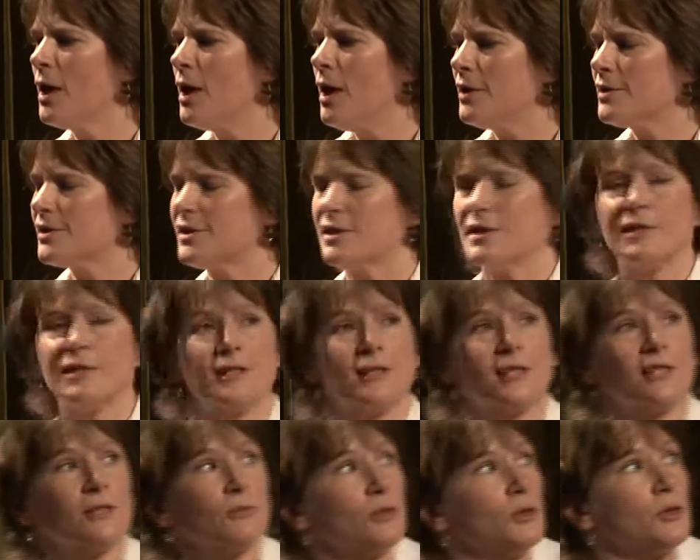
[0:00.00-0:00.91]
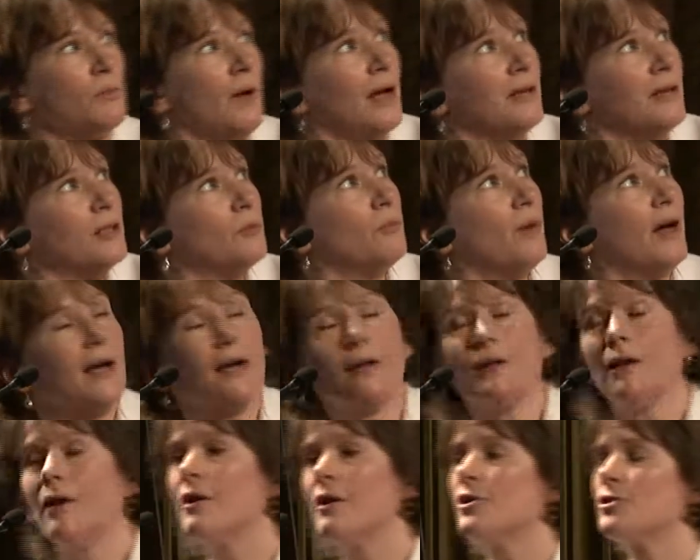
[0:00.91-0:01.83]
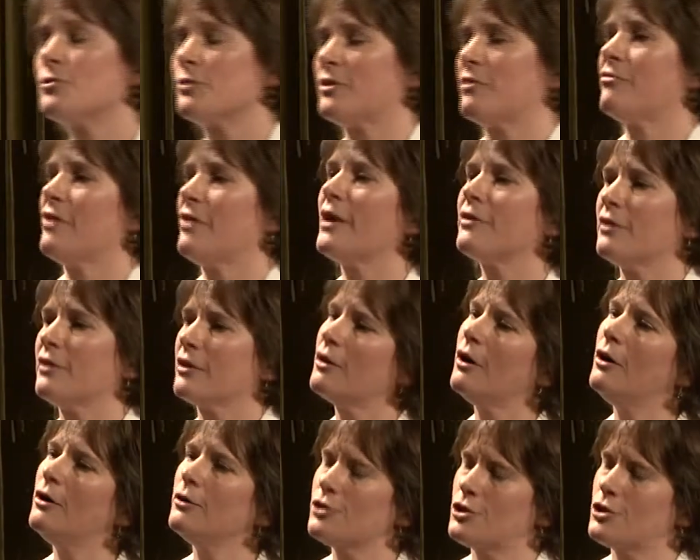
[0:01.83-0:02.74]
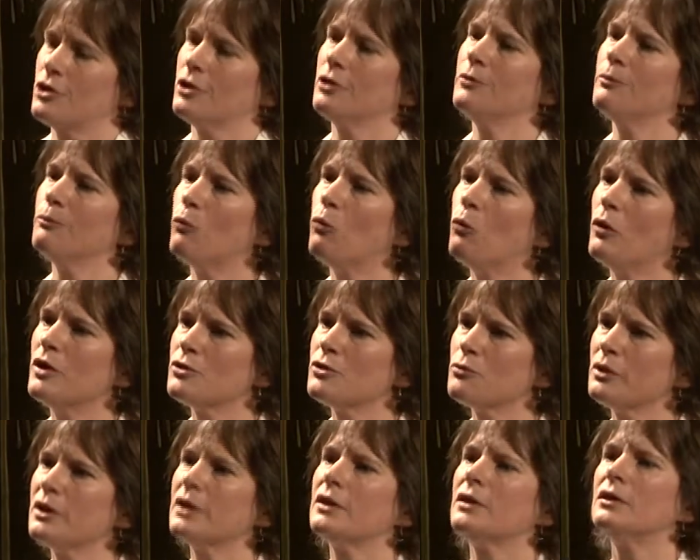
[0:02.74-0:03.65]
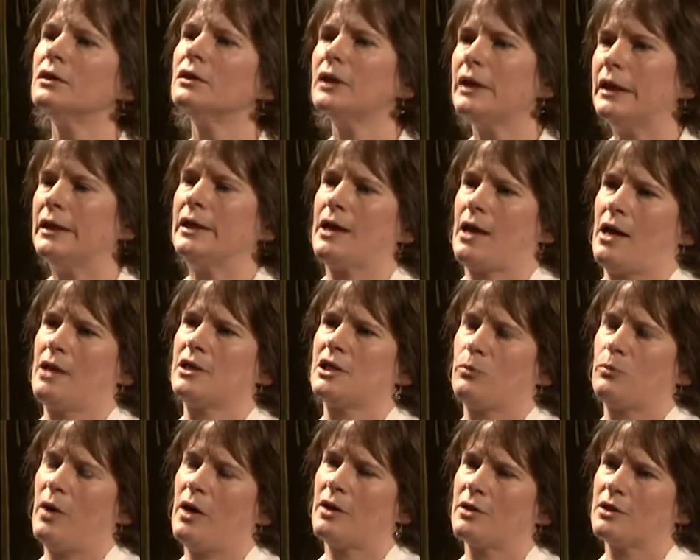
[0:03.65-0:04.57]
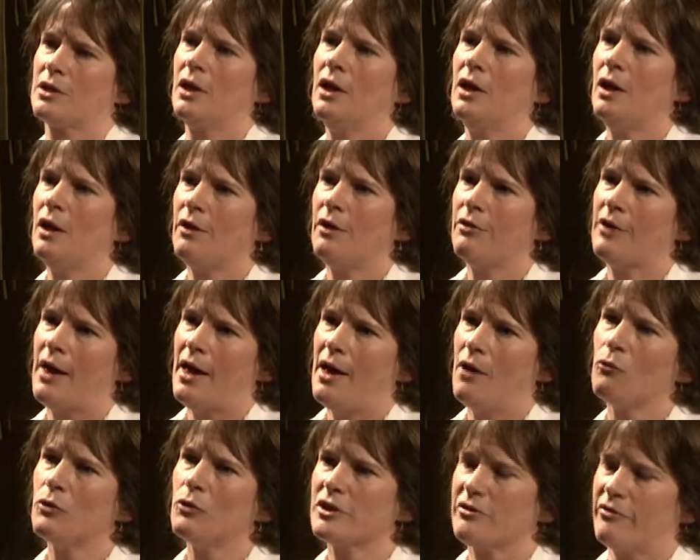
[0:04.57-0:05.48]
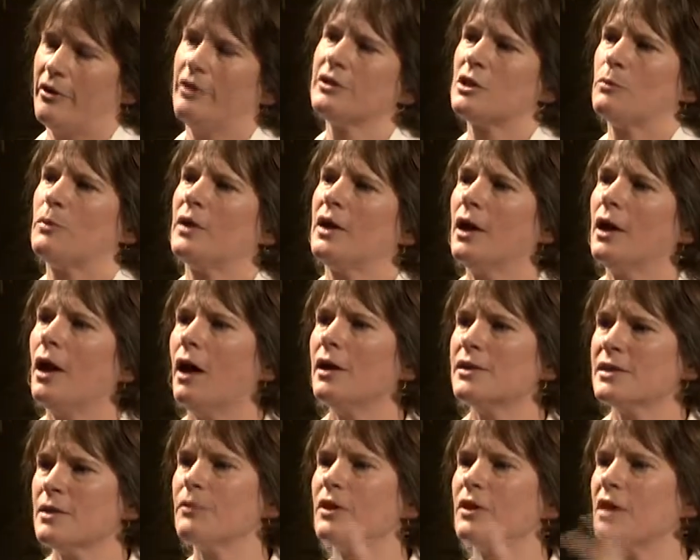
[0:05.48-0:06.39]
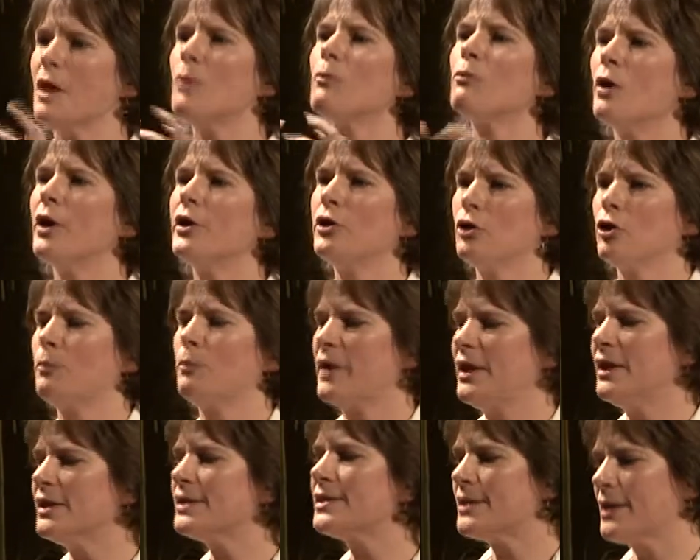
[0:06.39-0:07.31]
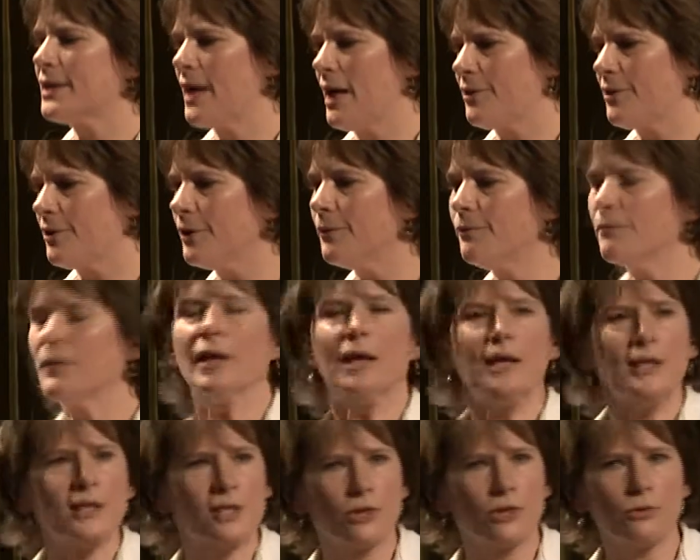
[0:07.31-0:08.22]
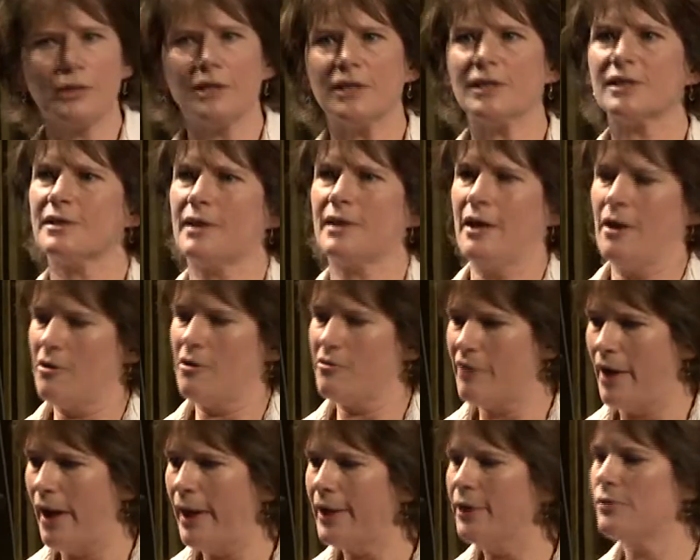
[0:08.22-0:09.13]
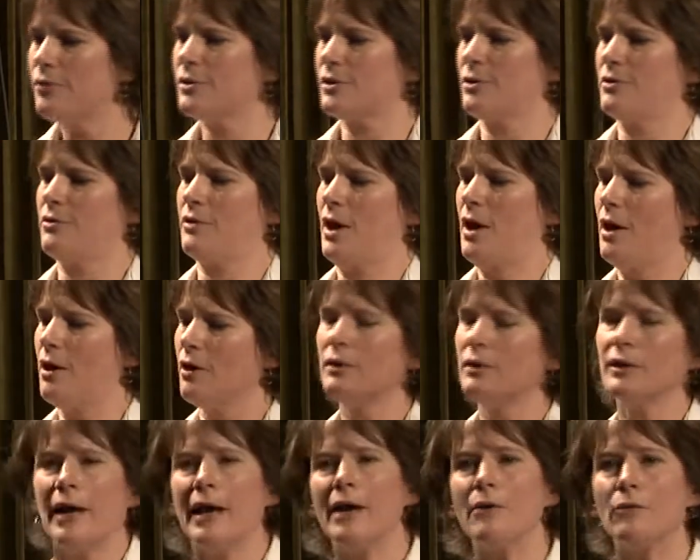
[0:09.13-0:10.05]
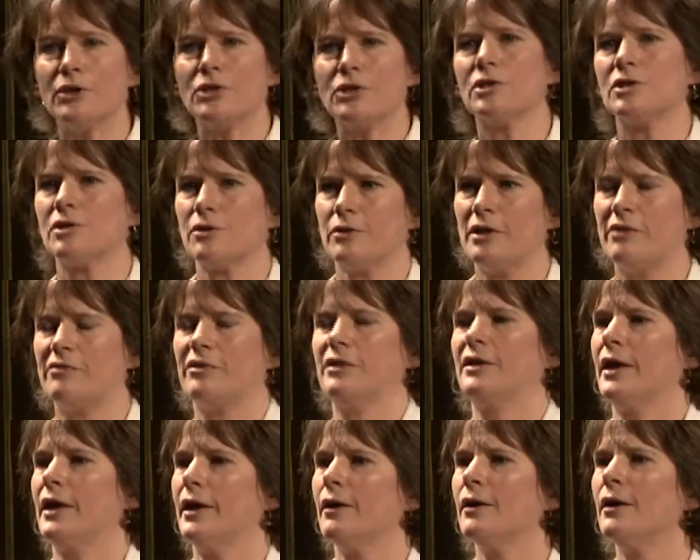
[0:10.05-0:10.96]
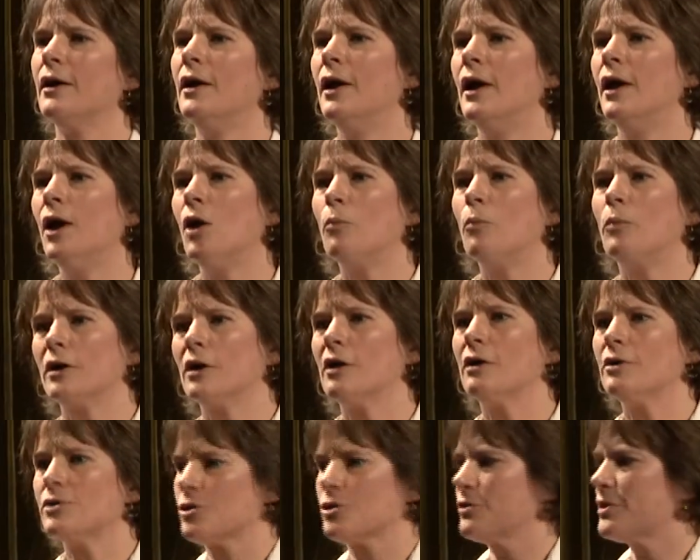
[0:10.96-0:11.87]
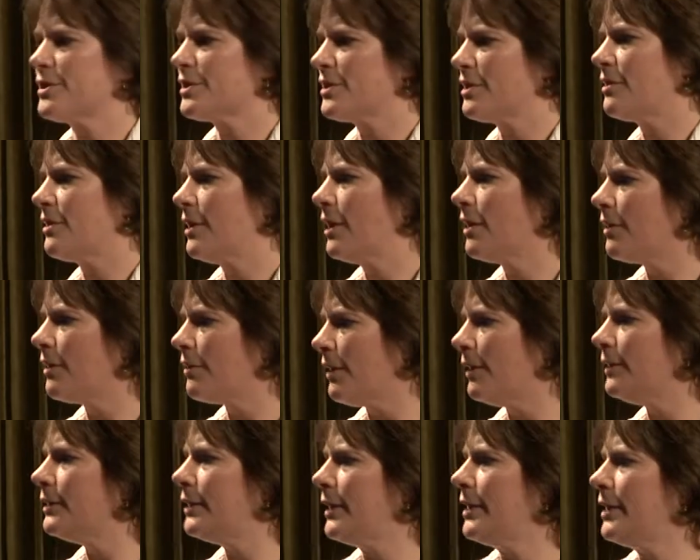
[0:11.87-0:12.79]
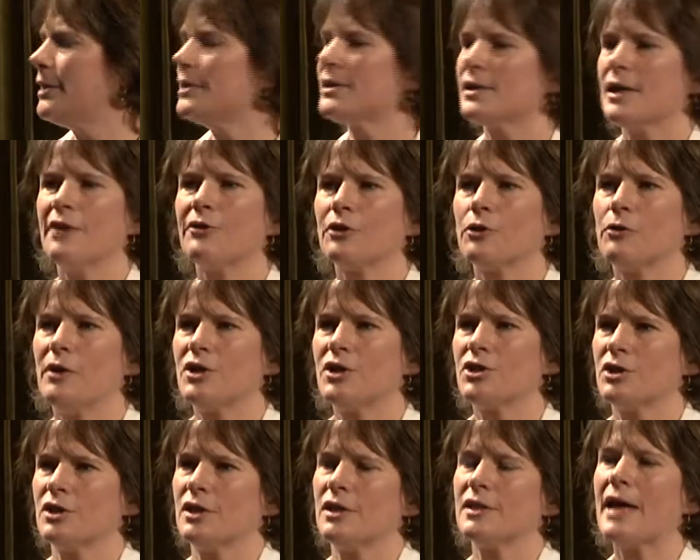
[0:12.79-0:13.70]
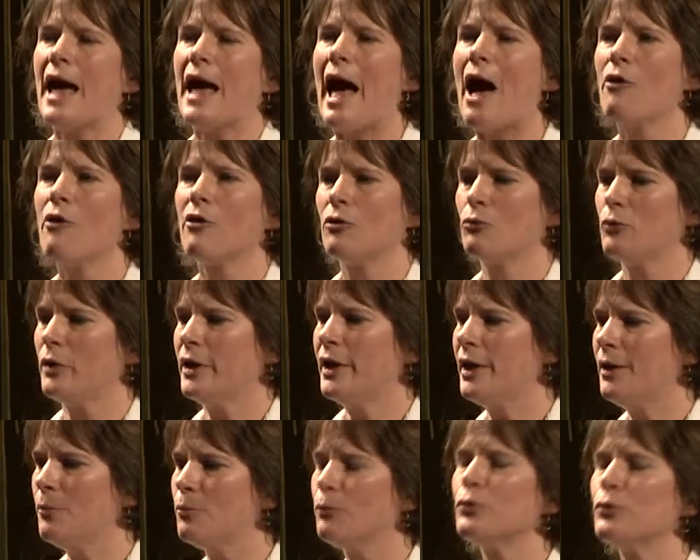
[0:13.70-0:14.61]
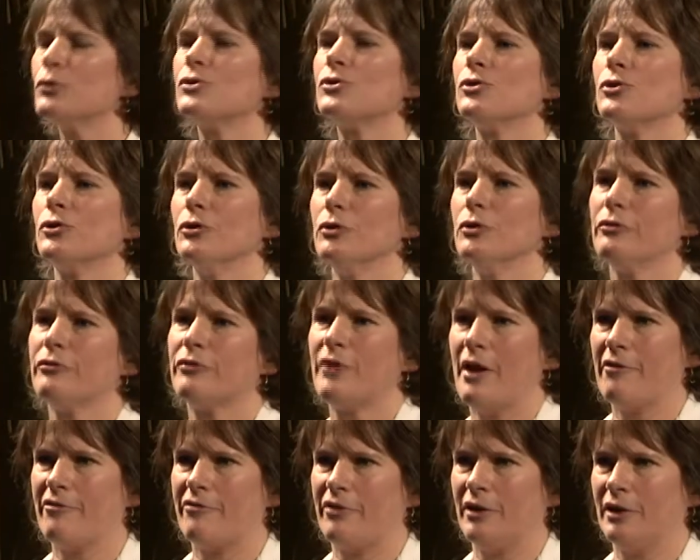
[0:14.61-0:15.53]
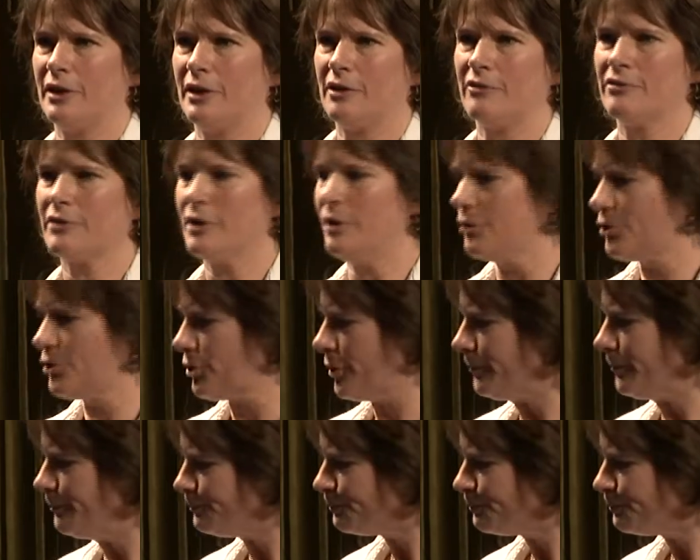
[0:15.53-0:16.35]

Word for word: citizens responded by and large with the fact that culture was really the leading aspect that was felt to be something that brought Europeans together. History is there, values are there, languages are even there, but culture is the thing that leads. And the question is, how can we preserve that feeling of culture?